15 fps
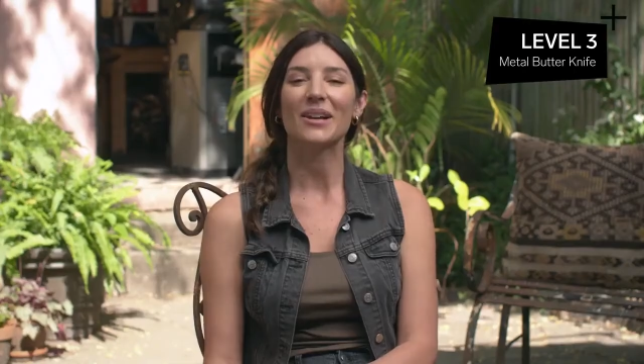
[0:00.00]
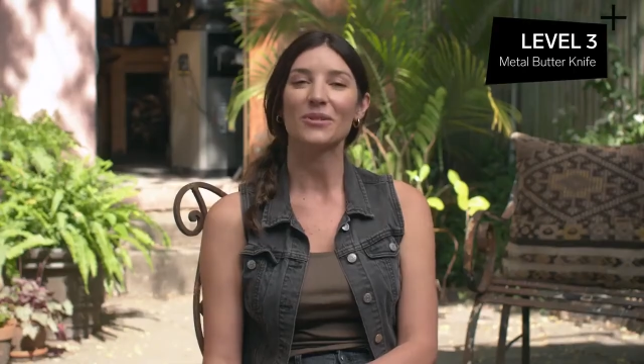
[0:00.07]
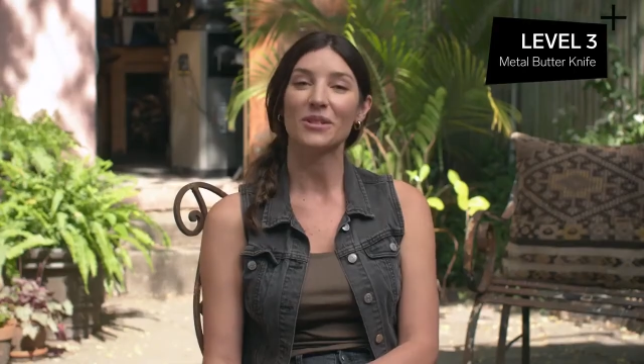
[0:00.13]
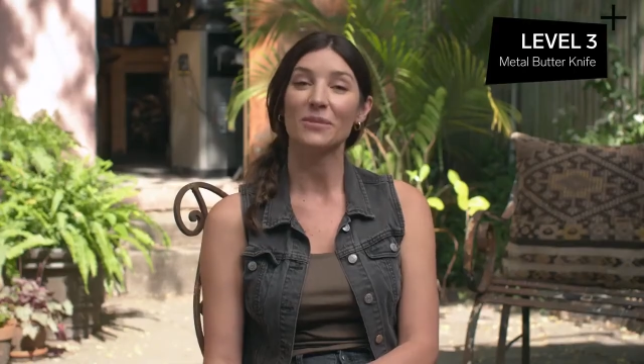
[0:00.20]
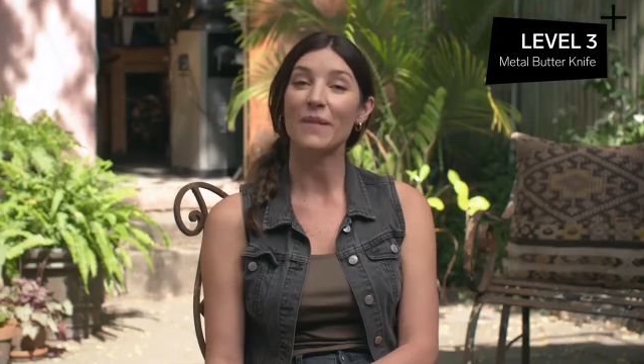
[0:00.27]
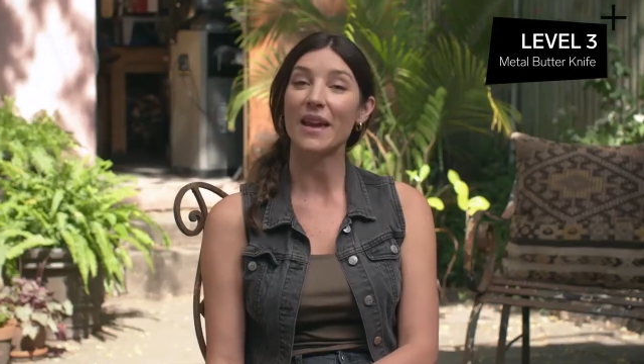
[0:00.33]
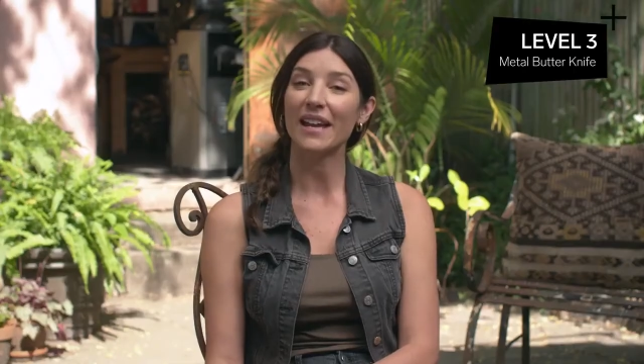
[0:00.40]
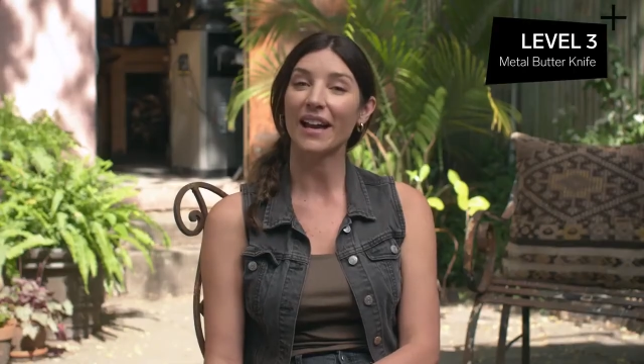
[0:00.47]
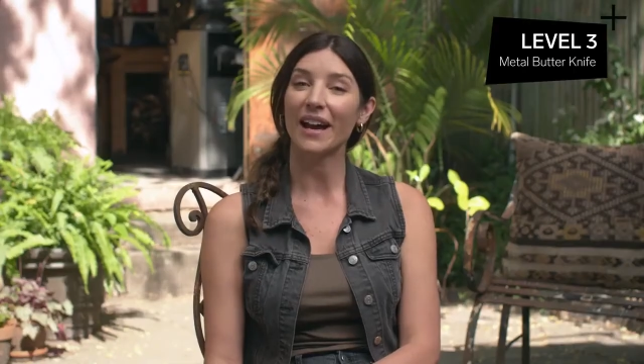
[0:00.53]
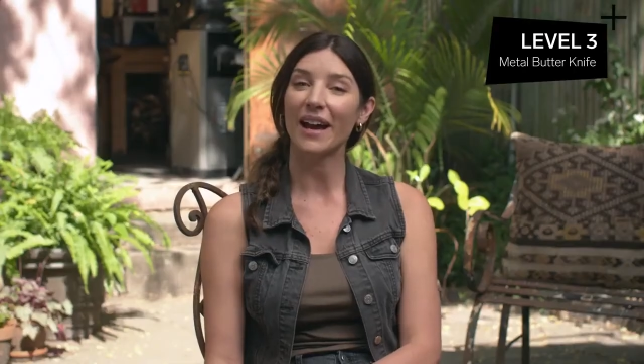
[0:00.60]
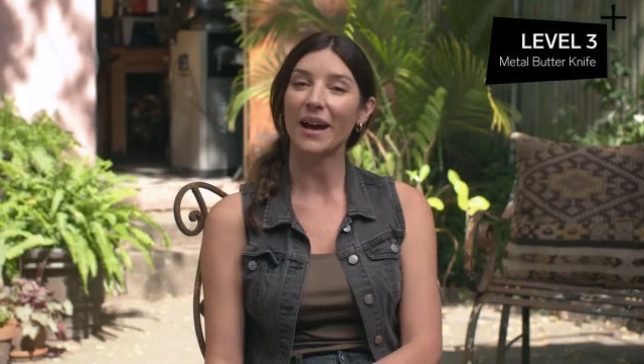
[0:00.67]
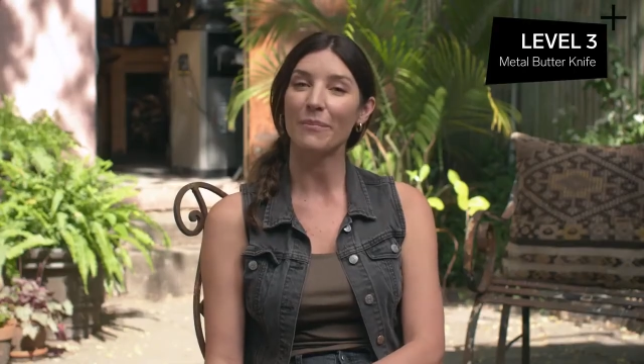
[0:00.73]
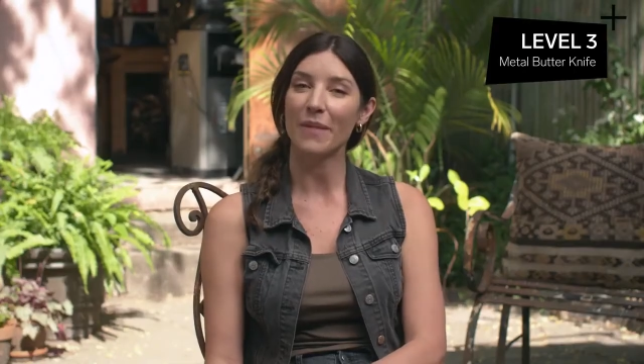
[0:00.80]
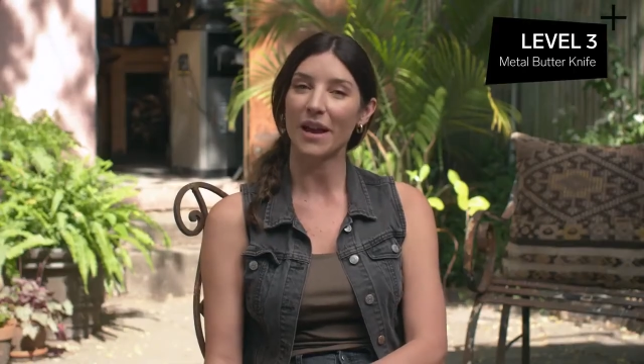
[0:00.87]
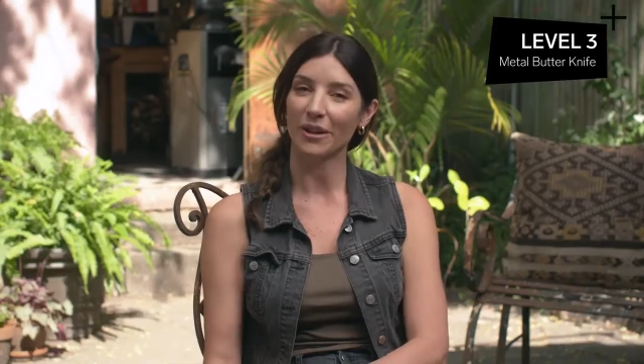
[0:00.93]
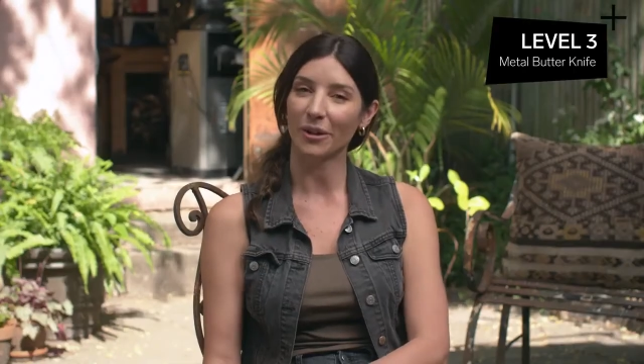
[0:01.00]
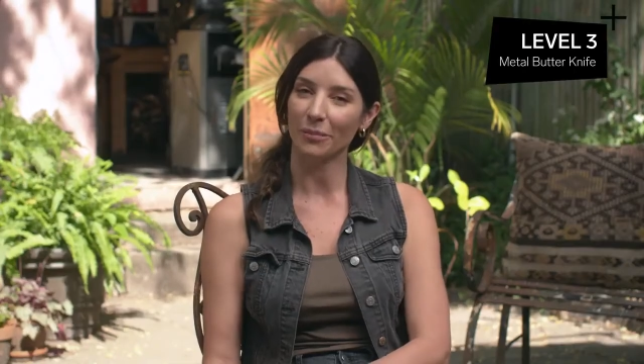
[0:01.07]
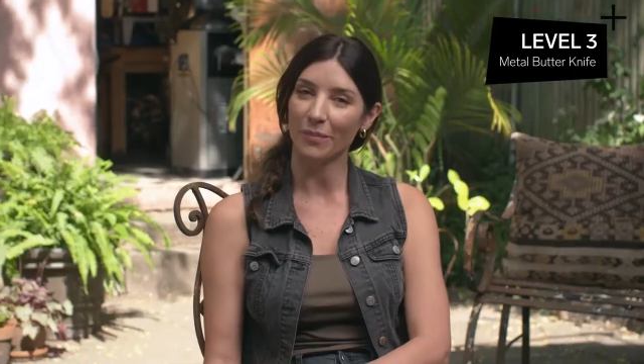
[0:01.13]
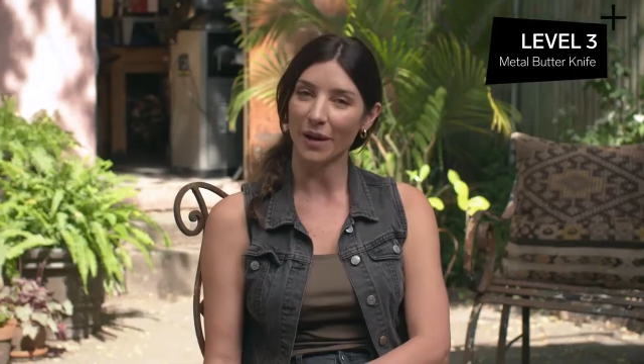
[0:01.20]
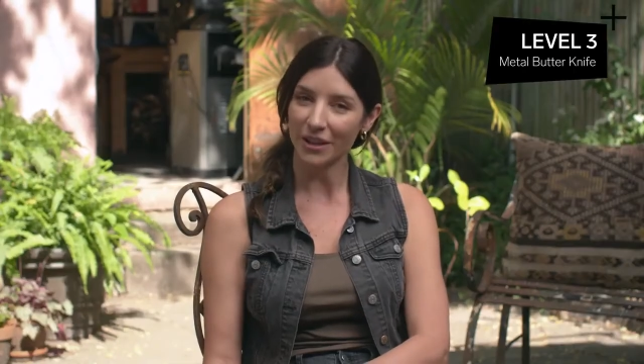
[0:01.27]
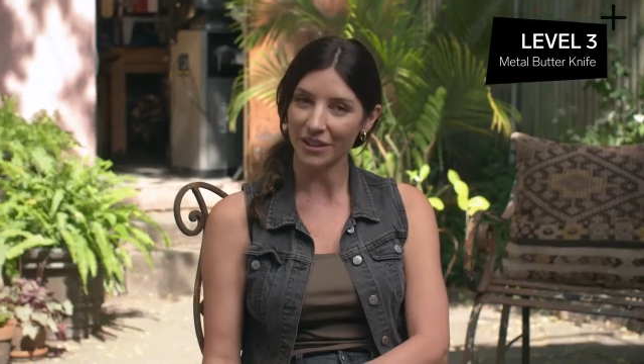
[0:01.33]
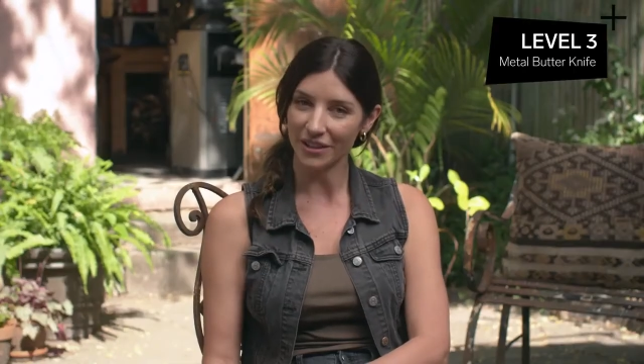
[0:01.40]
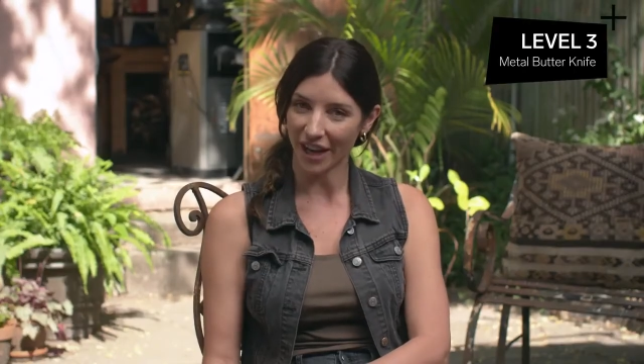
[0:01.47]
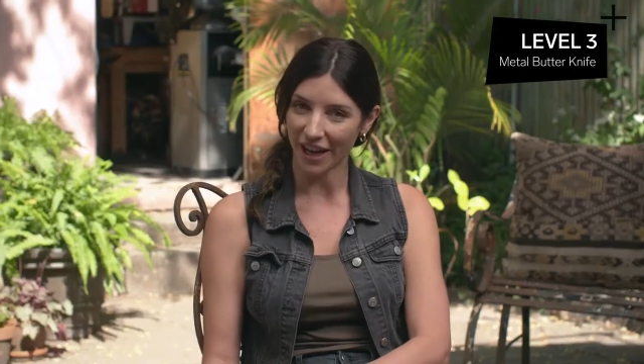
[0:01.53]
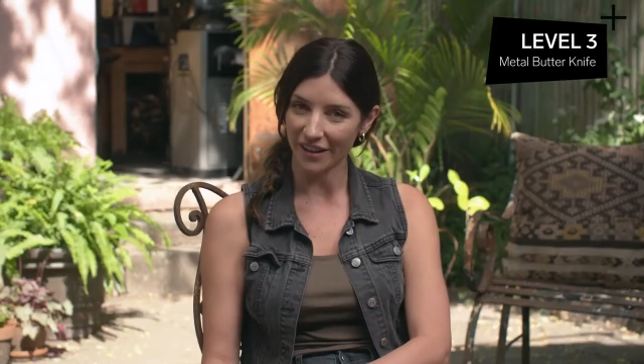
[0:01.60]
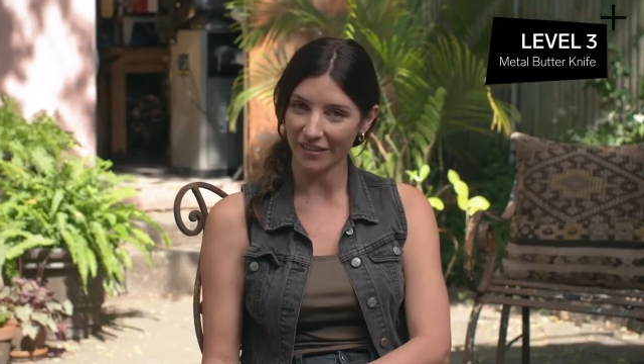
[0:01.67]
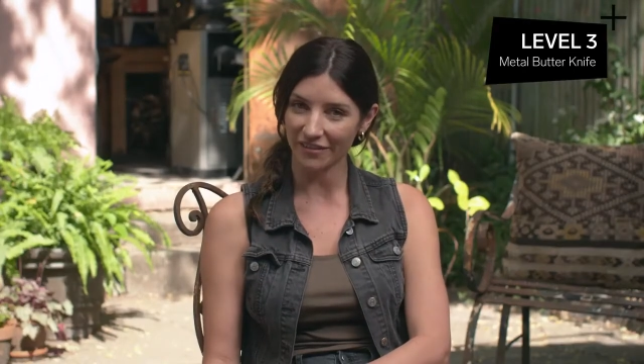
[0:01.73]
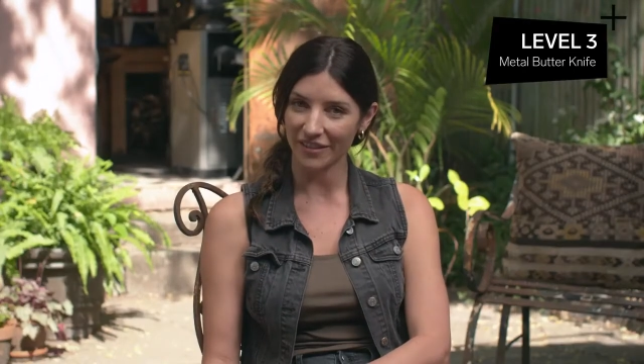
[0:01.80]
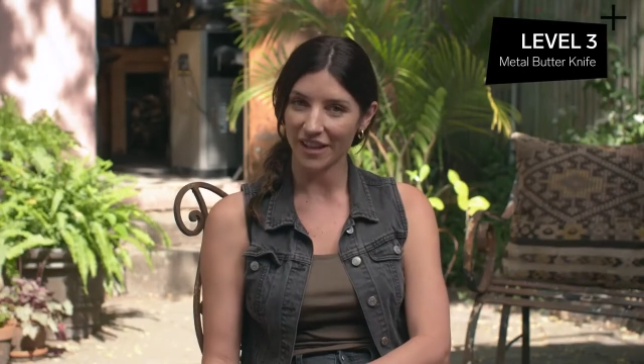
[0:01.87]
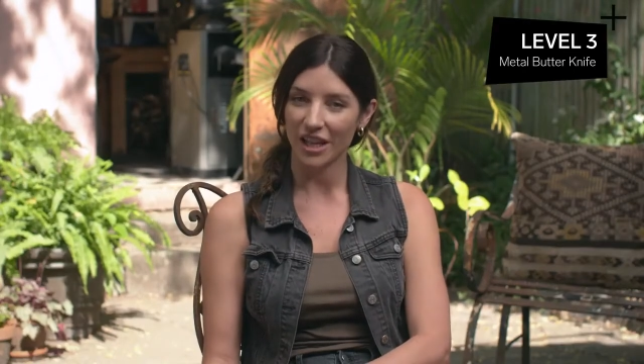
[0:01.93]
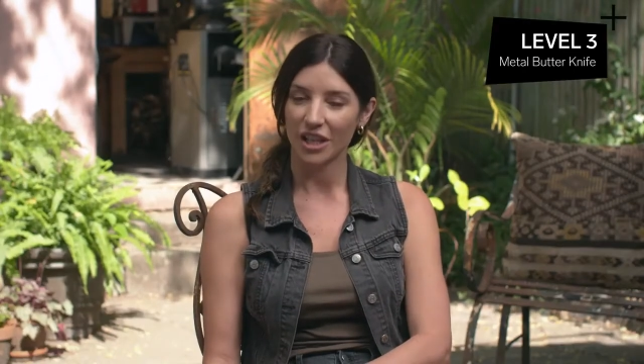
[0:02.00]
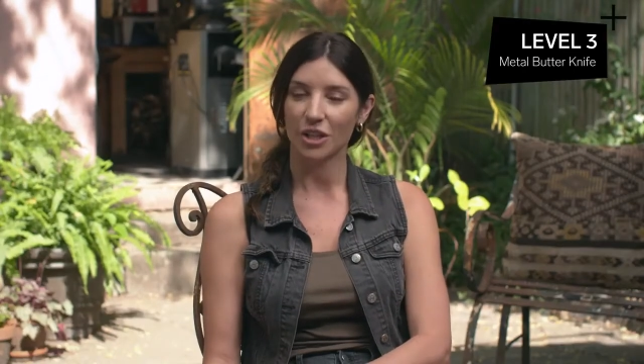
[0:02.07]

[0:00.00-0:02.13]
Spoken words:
So to make a metal butter knife,